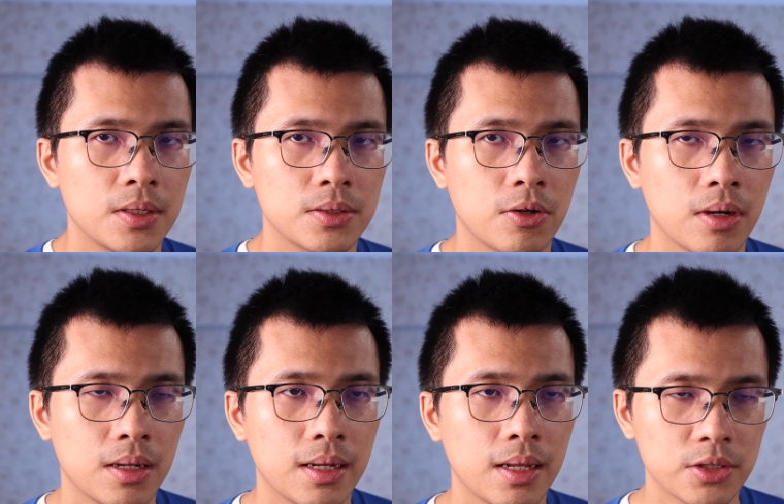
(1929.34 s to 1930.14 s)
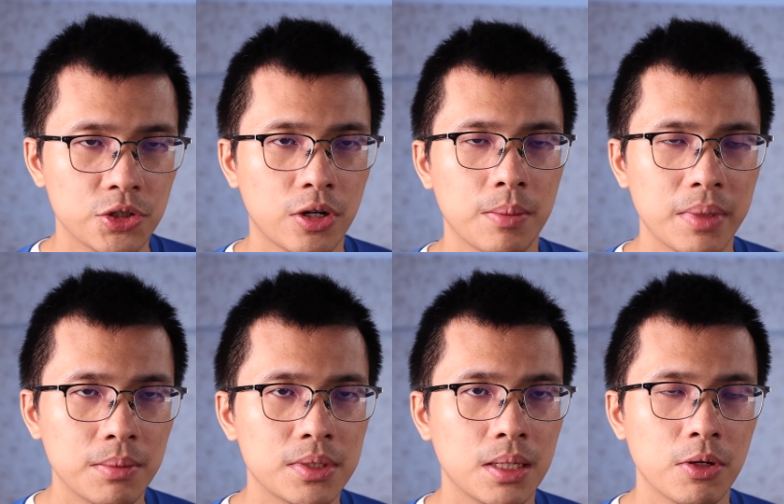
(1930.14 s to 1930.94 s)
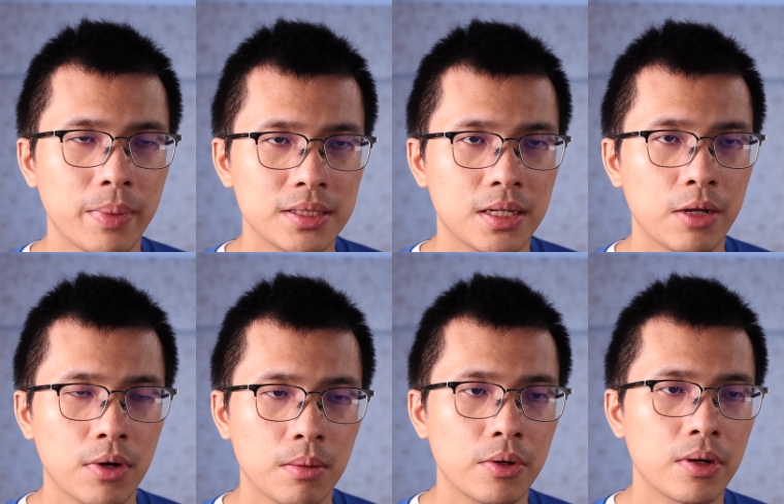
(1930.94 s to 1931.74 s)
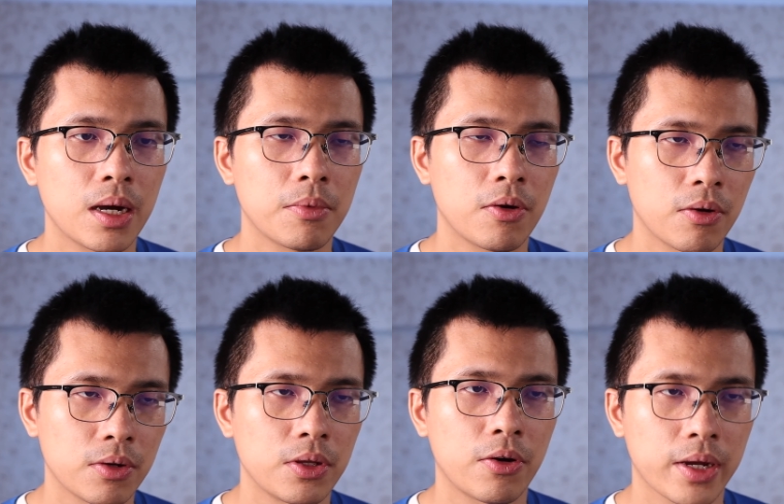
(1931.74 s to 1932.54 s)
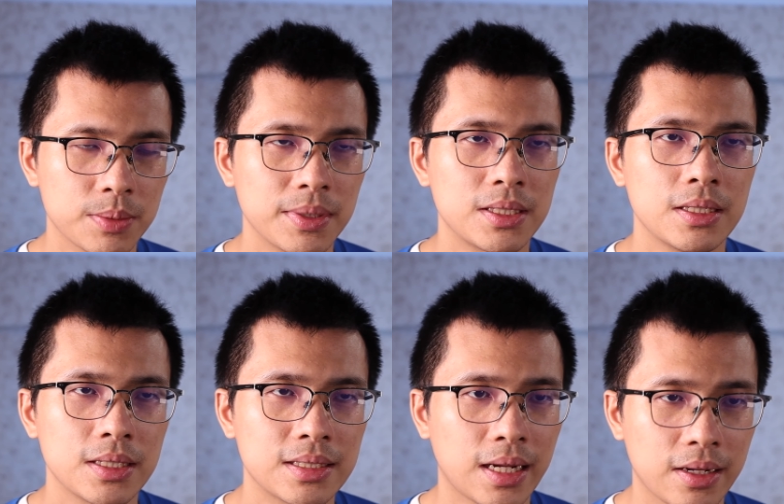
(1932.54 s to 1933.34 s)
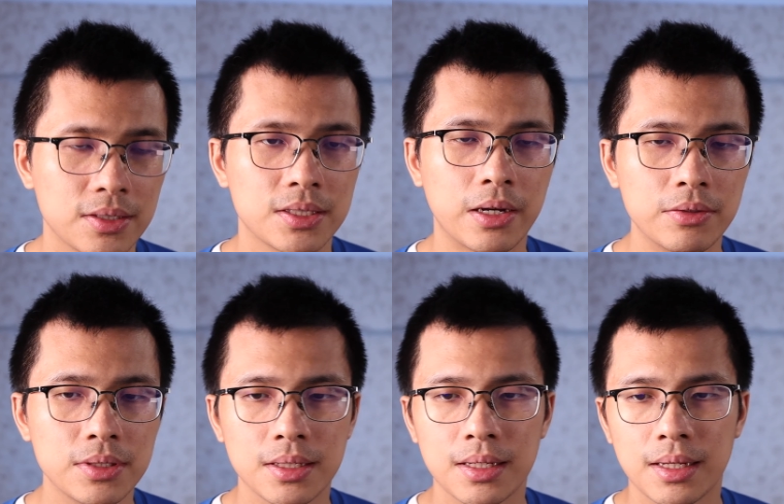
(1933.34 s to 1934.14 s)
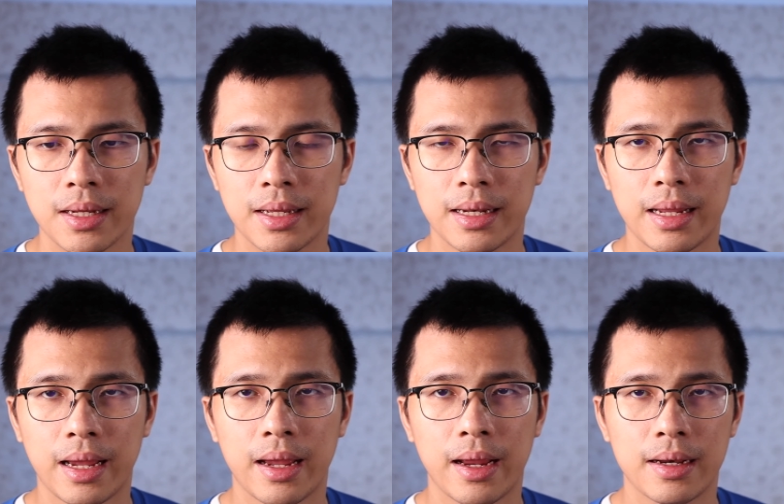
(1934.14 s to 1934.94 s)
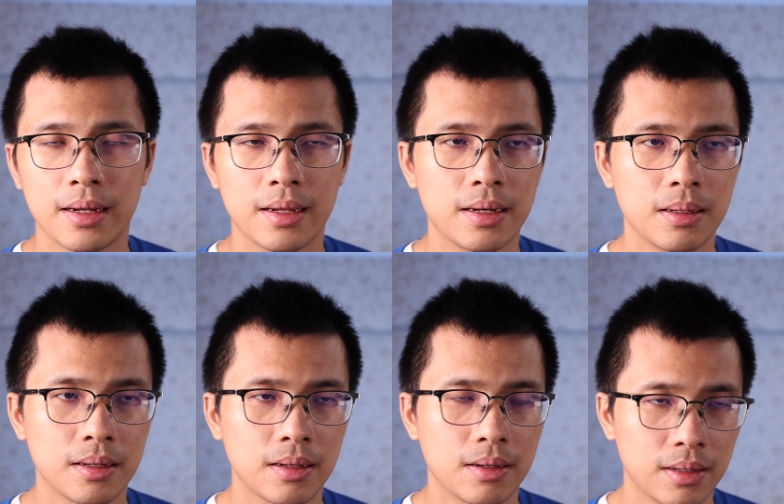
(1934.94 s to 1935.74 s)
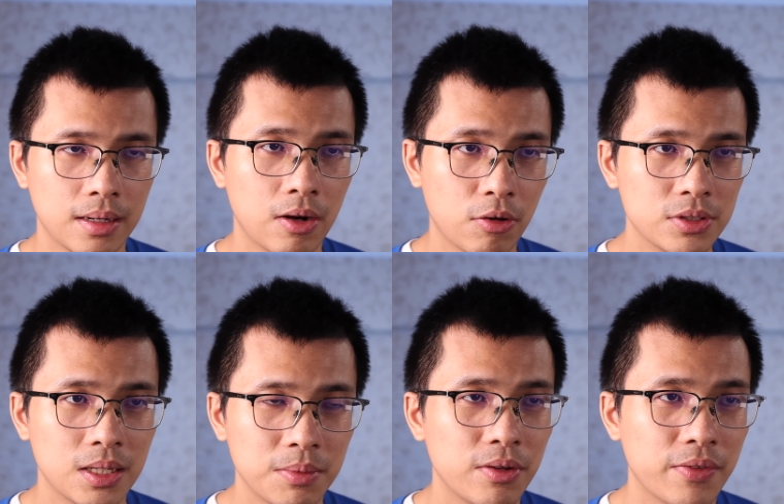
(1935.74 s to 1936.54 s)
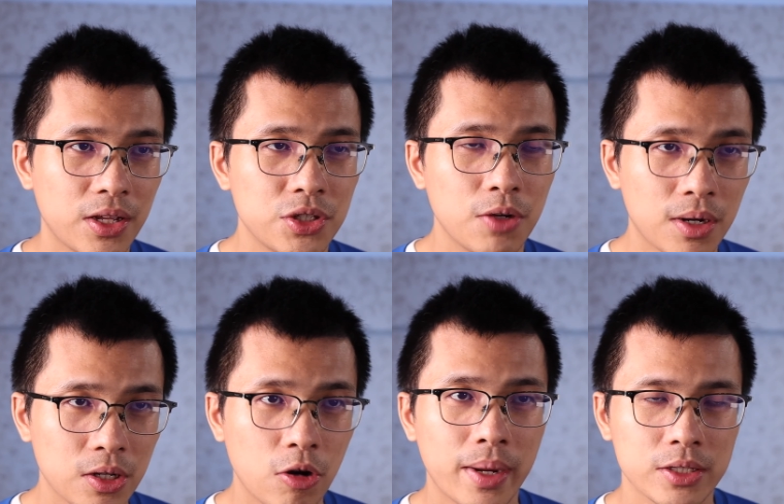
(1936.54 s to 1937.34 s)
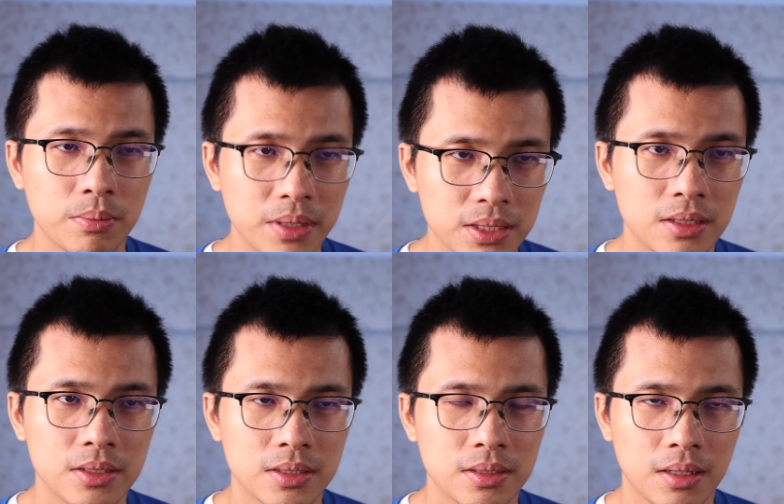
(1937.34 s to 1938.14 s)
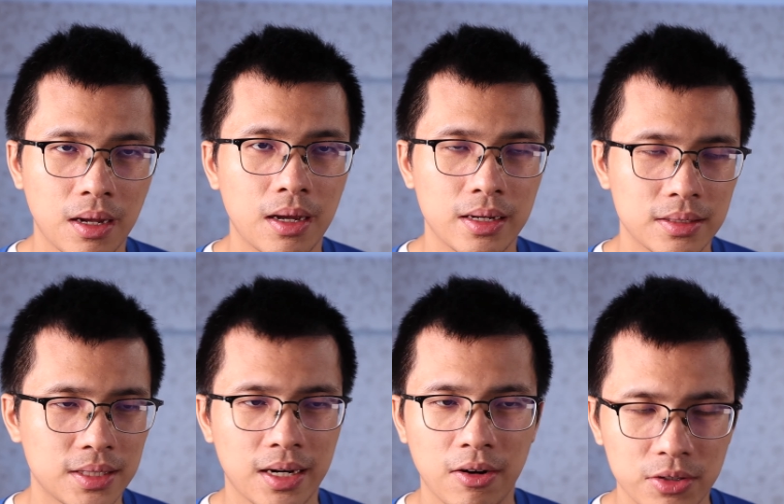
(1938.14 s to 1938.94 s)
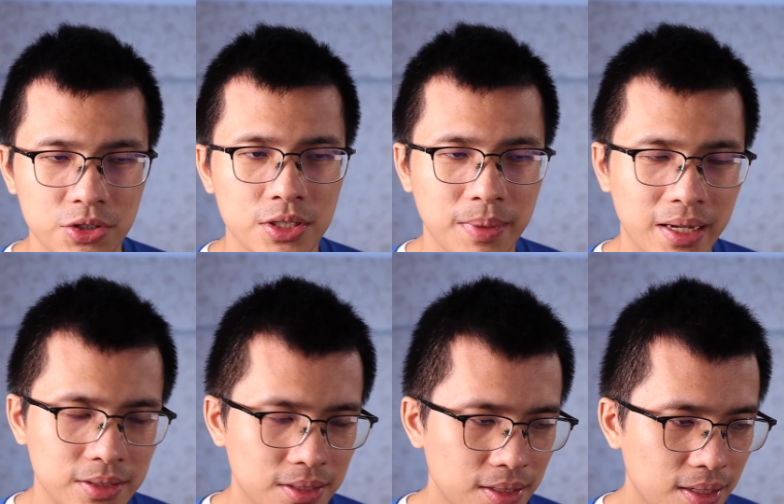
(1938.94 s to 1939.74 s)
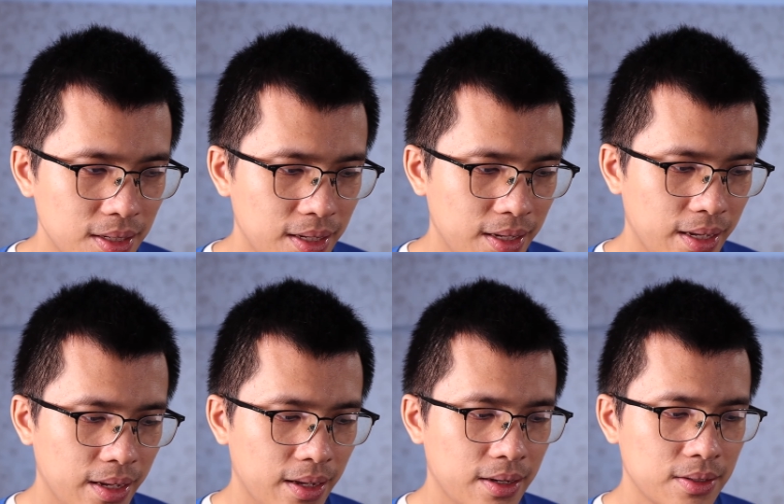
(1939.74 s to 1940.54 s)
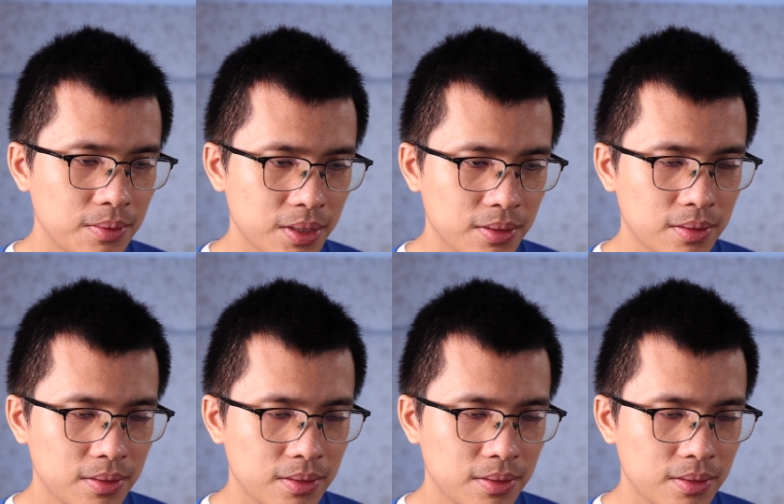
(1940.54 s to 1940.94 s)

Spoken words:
So in the short and medium term, you basically want to build up on your expertise in technical sales. Then in the long term, you eventually want to go back to business in the technology space. And